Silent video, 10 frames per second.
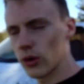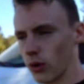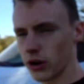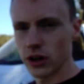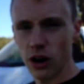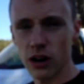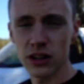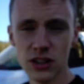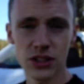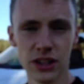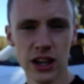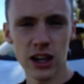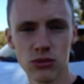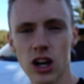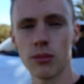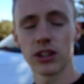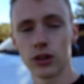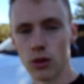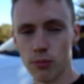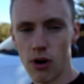working on is the game jam I
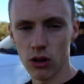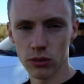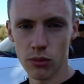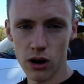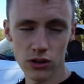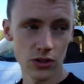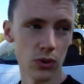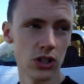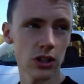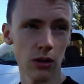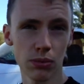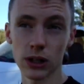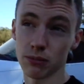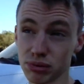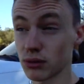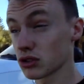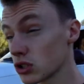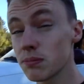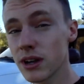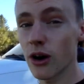did with Polymars, which
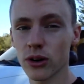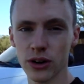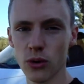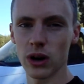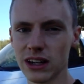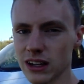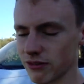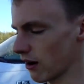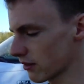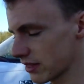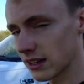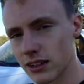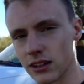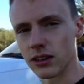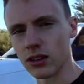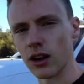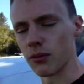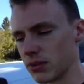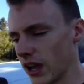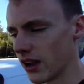should be out in a week if everything
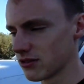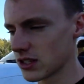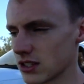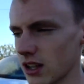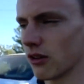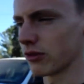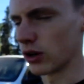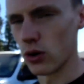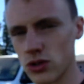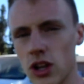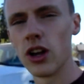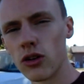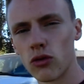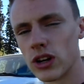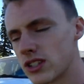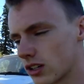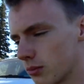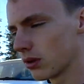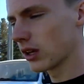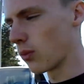uh, behaves itself and goes reasonably